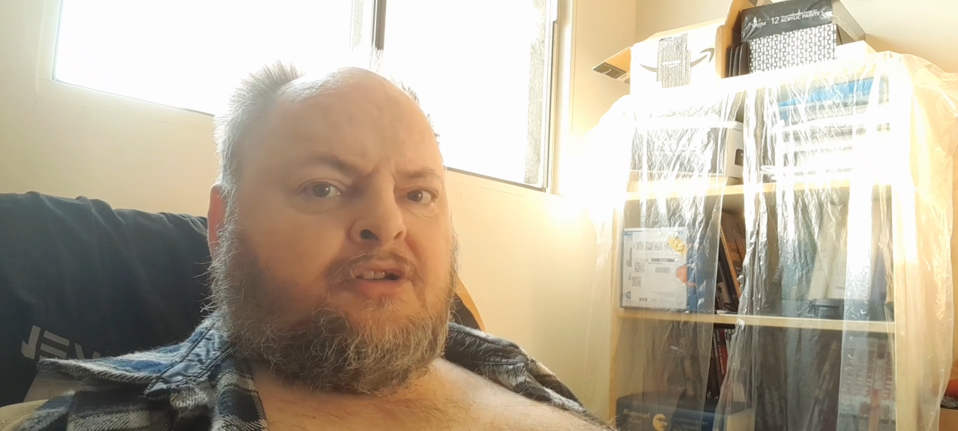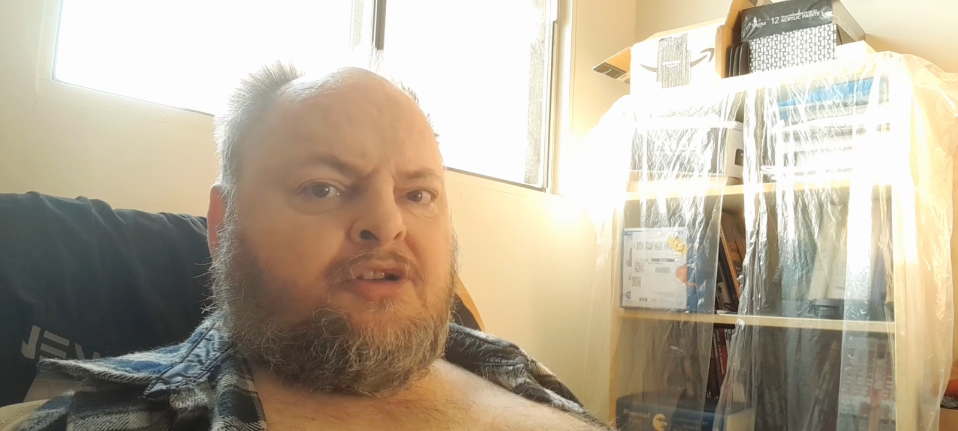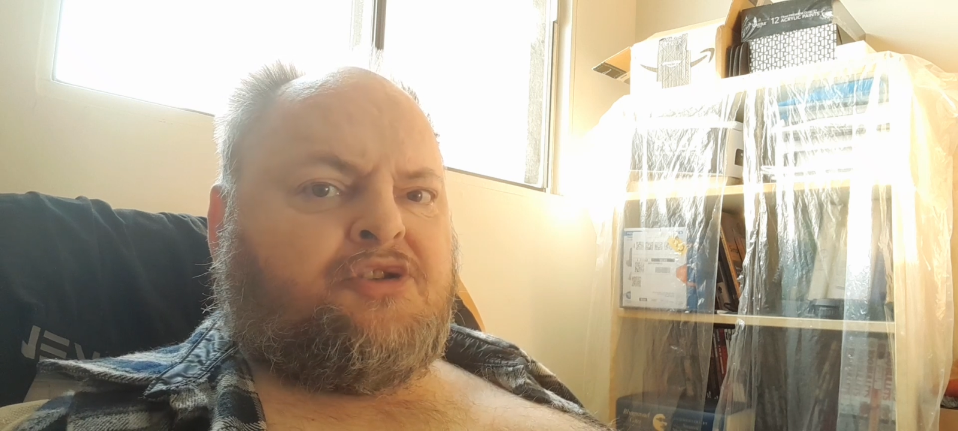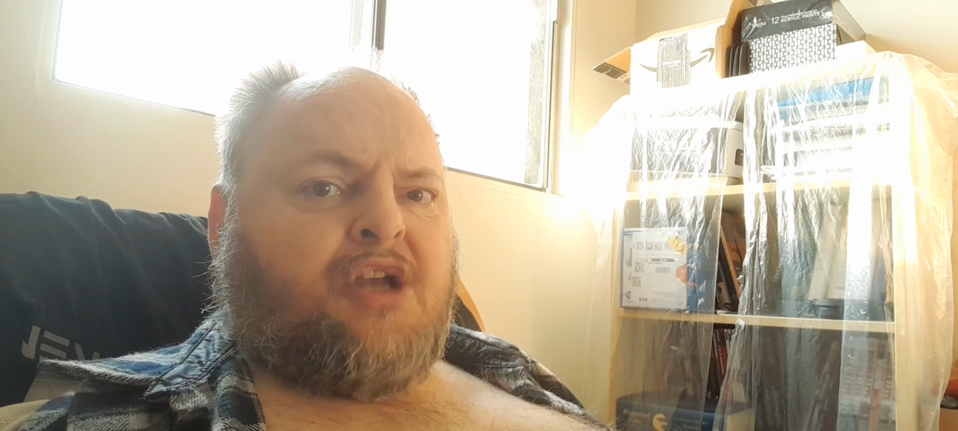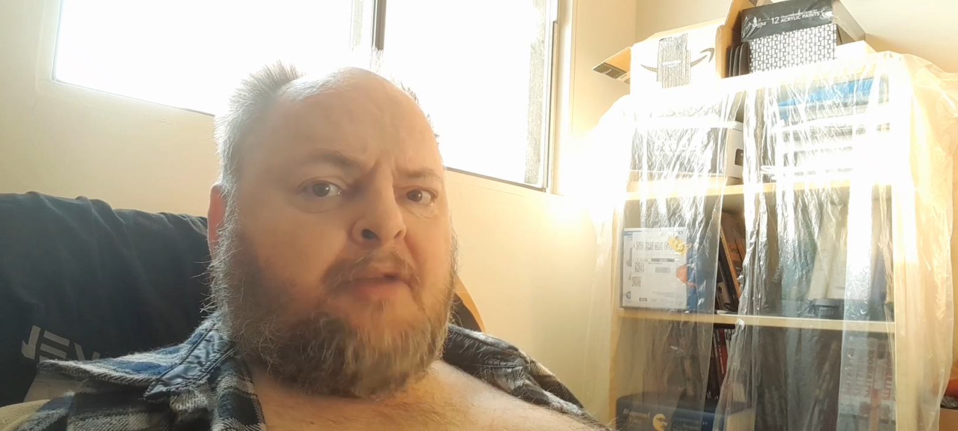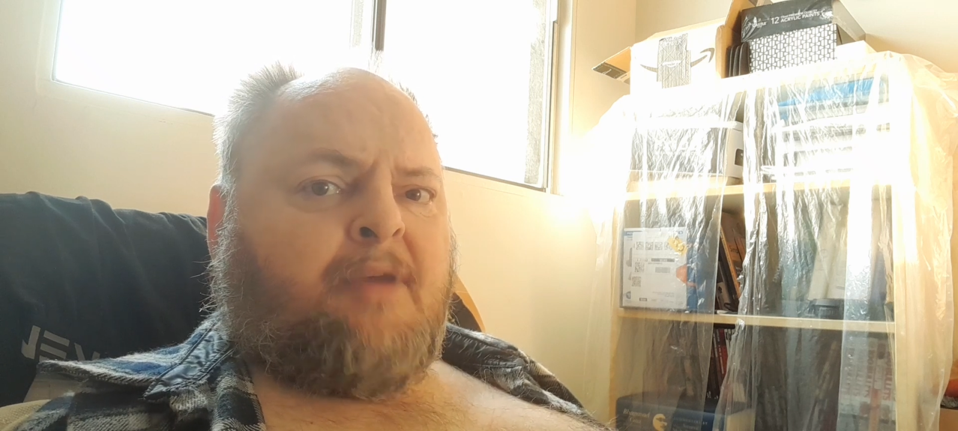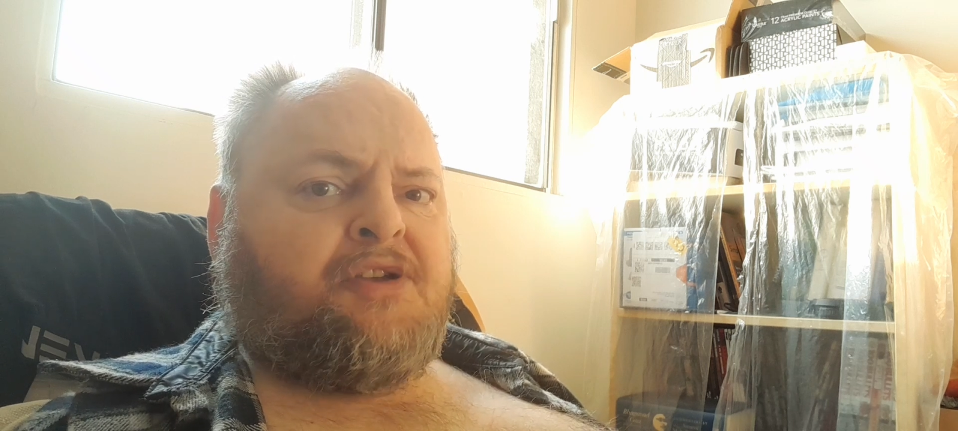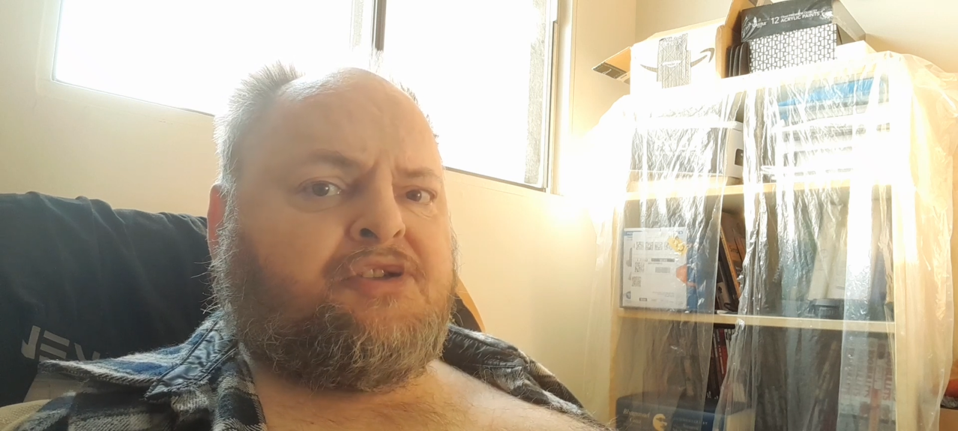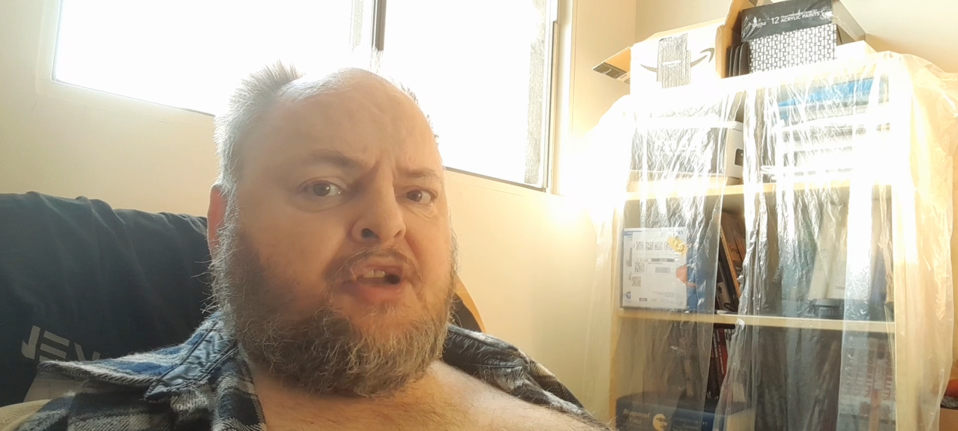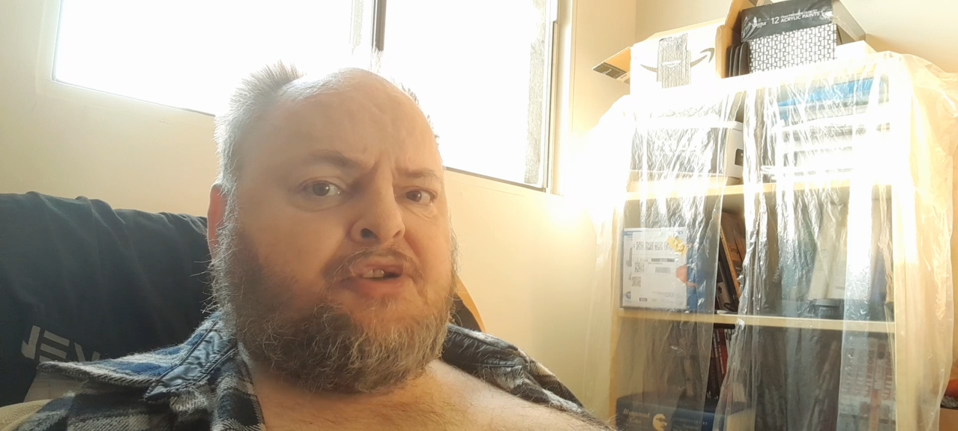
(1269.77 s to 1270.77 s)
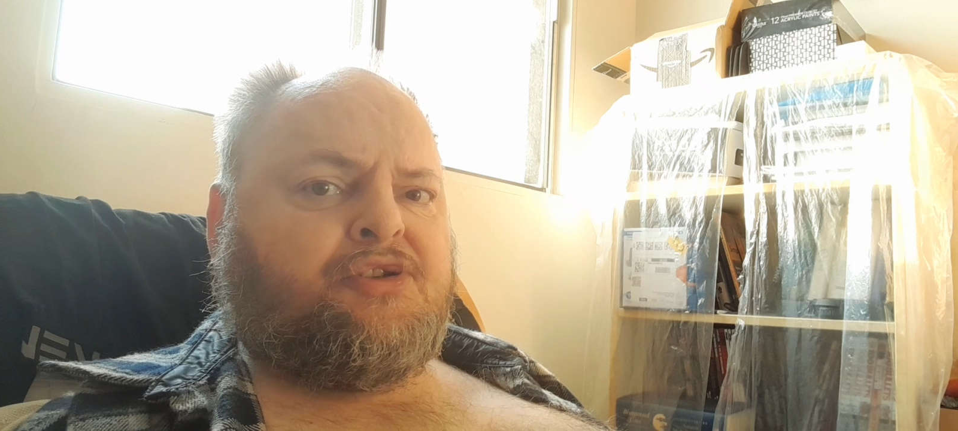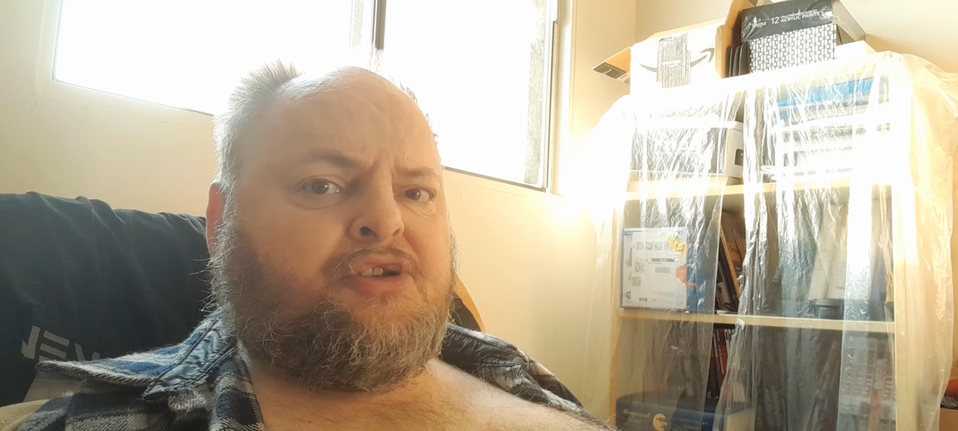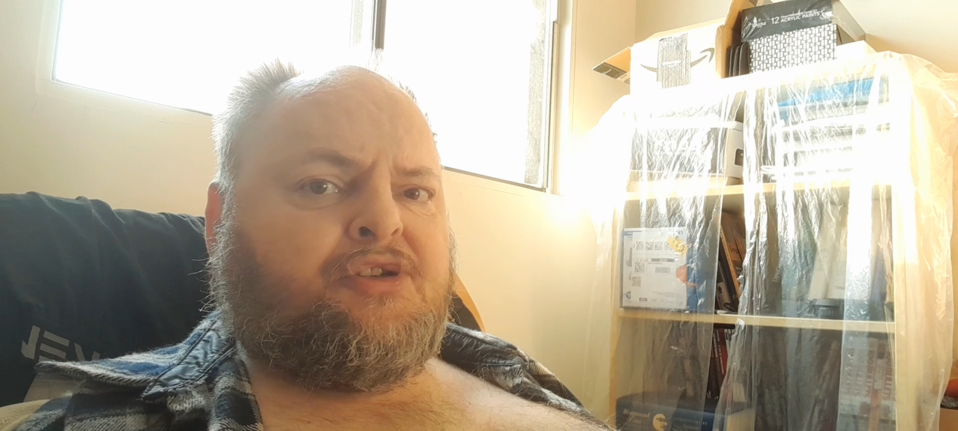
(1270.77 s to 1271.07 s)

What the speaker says: the Chan Masters,